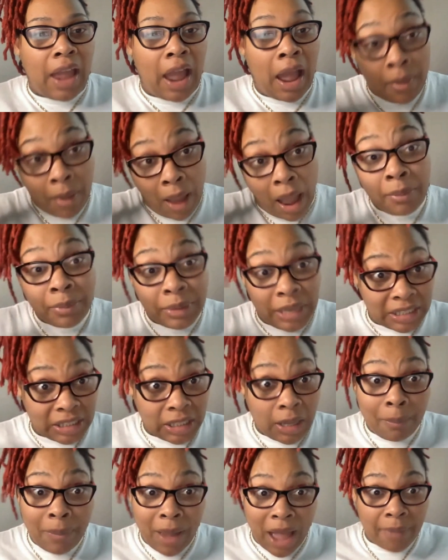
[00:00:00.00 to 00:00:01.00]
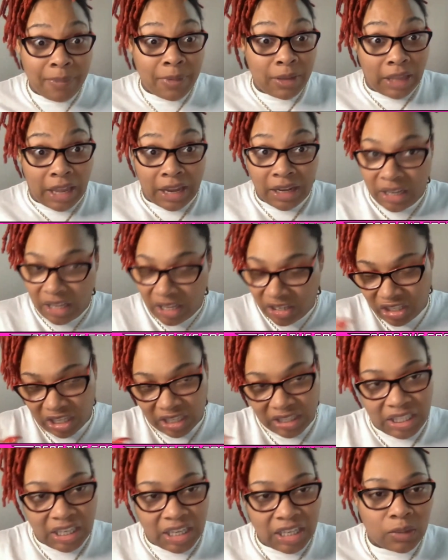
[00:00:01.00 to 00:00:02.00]
I'm discombobulated. It
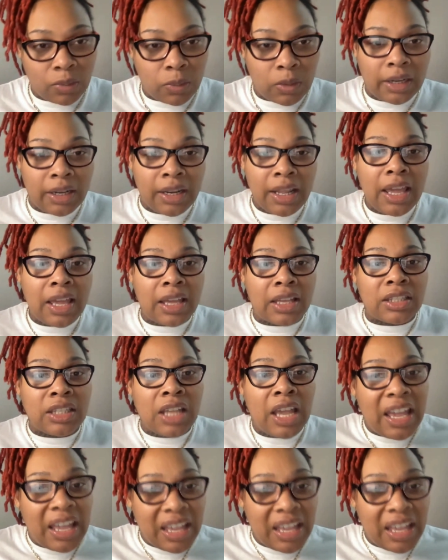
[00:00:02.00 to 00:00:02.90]
just is what it is.